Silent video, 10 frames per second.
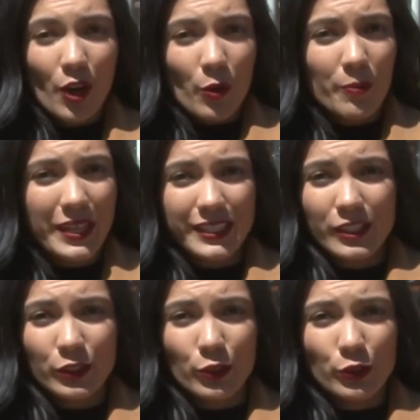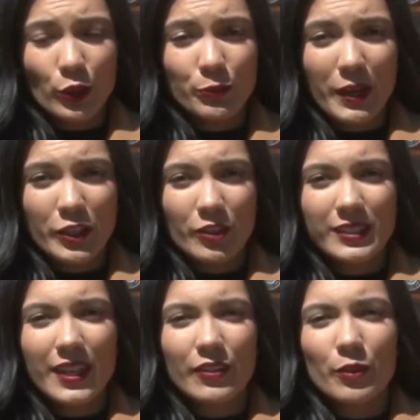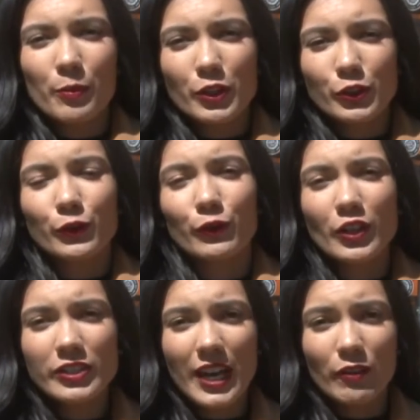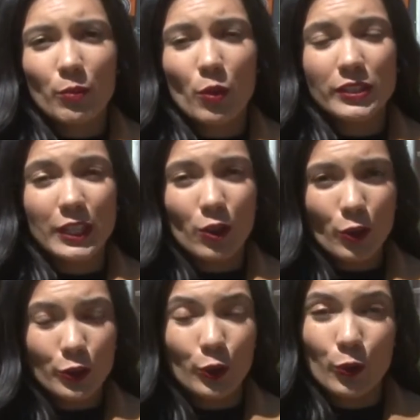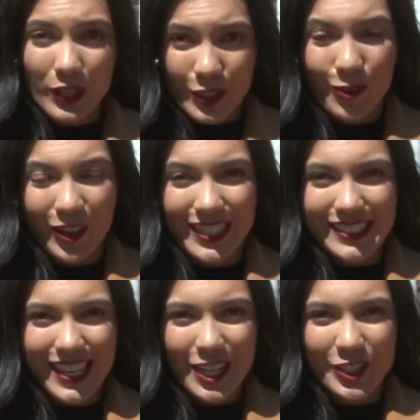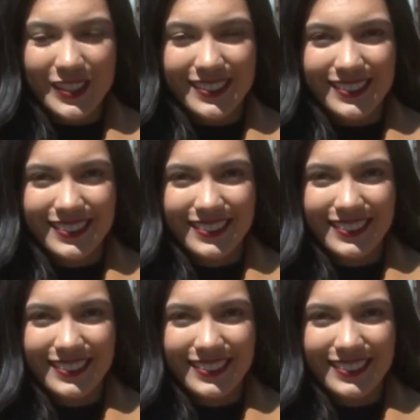What makes these 2 so special is that they're Mercer's first ever multicultural Greek organizations.